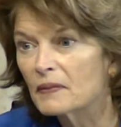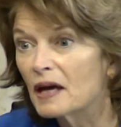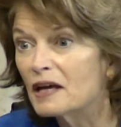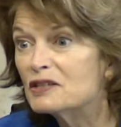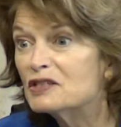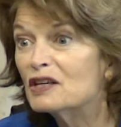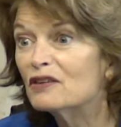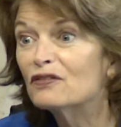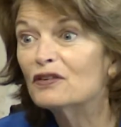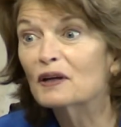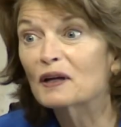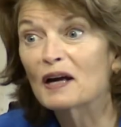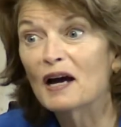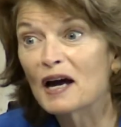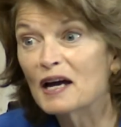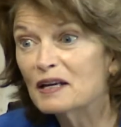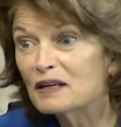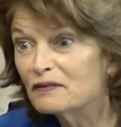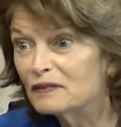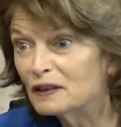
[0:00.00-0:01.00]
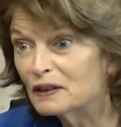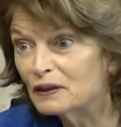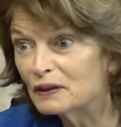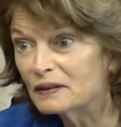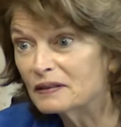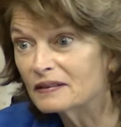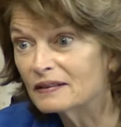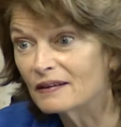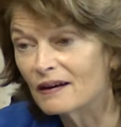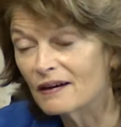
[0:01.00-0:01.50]
A different kind of
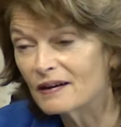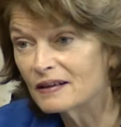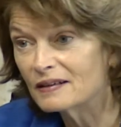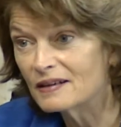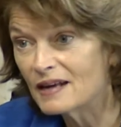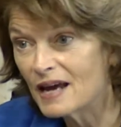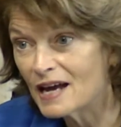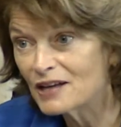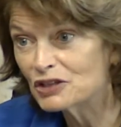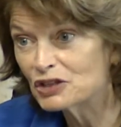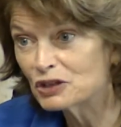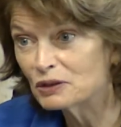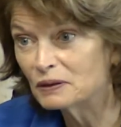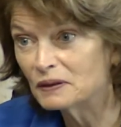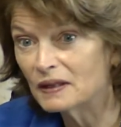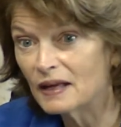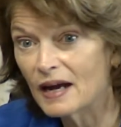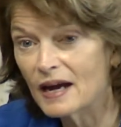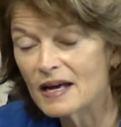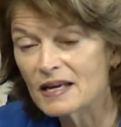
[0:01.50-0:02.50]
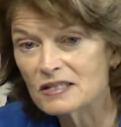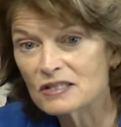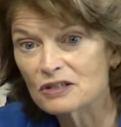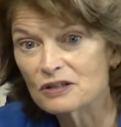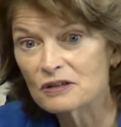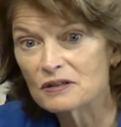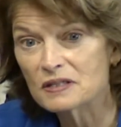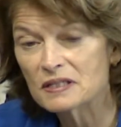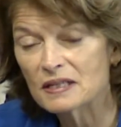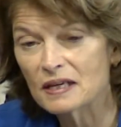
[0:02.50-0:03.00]
alert, not a natural
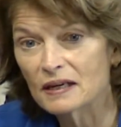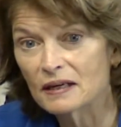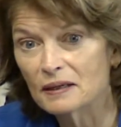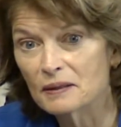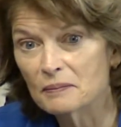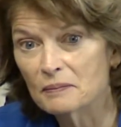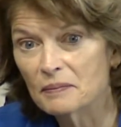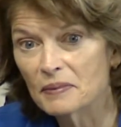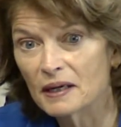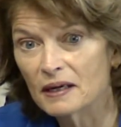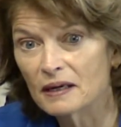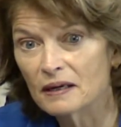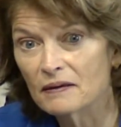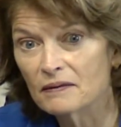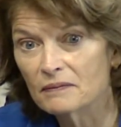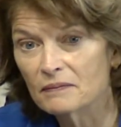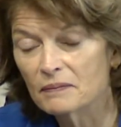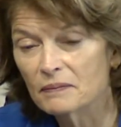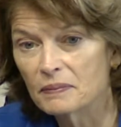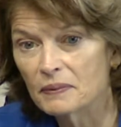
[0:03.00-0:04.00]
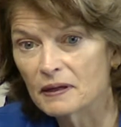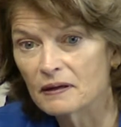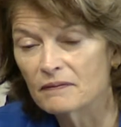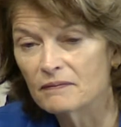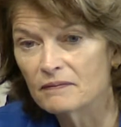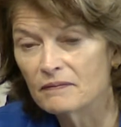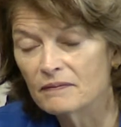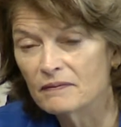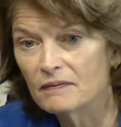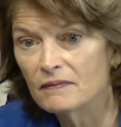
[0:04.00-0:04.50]
hazard, but a
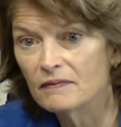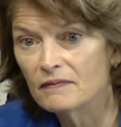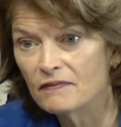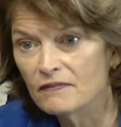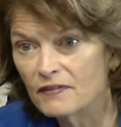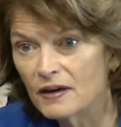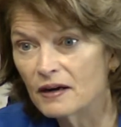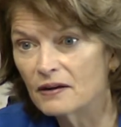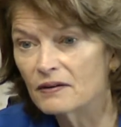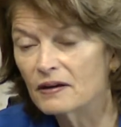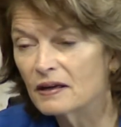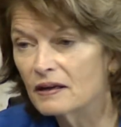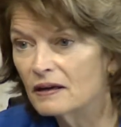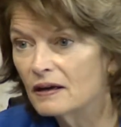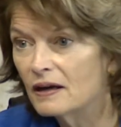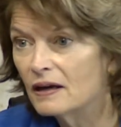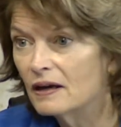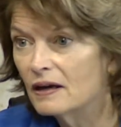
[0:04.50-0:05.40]
very